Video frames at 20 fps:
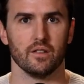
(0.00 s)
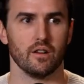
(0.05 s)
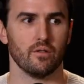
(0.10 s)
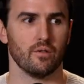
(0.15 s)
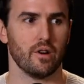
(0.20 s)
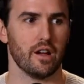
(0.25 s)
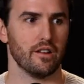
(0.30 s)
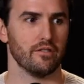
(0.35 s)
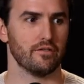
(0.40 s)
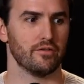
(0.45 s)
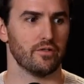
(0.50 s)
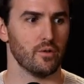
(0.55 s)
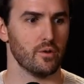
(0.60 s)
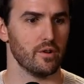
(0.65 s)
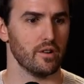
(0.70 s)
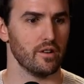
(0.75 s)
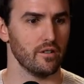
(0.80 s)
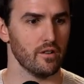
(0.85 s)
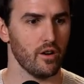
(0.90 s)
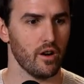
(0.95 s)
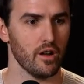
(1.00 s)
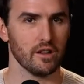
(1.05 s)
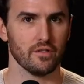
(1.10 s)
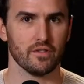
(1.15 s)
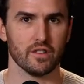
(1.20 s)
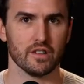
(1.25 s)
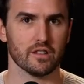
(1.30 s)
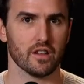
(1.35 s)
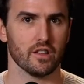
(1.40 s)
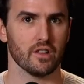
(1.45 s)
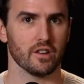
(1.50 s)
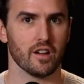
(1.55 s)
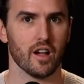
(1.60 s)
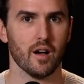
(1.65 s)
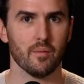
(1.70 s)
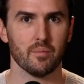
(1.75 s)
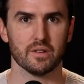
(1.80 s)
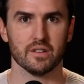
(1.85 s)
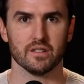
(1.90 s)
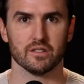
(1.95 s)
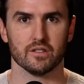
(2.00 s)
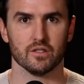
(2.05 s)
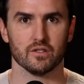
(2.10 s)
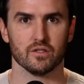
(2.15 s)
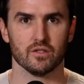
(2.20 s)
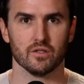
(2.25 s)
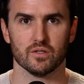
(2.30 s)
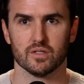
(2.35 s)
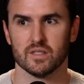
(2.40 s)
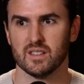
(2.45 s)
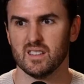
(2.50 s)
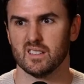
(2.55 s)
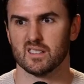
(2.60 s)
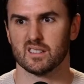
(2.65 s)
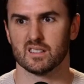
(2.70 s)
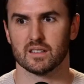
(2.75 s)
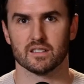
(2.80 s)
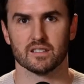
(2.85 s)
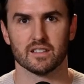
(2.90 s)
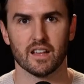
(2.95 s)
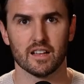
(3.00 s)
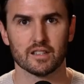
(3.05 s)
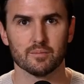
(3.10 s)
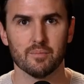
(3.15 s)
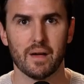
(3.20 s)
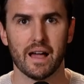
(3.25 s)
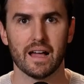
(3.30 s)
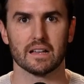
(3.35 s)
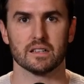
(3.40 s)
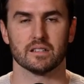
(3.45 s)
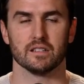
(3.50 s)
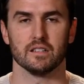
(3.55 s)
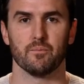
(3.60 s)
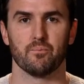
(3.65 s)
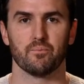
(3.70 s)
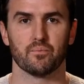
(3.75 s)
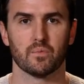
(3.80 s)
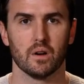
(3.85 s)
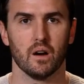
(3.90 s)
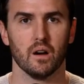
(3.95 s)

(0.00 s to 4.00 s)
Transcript: they write for all of these other companies that you see, Success Magazine,